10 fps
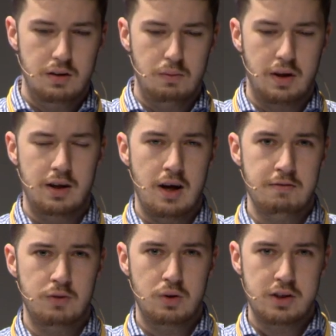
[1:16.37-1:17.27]
Well, there
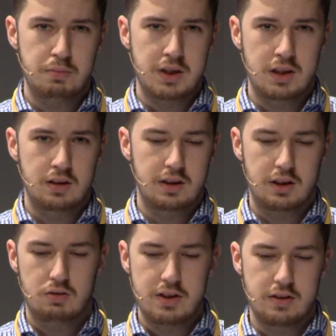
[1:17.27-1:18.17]
have always been an
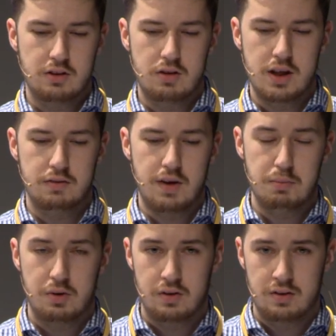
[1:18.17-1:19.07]
increasing trend of
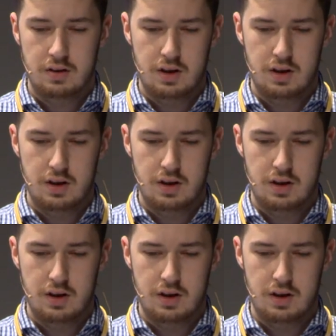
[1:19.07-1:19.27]
apps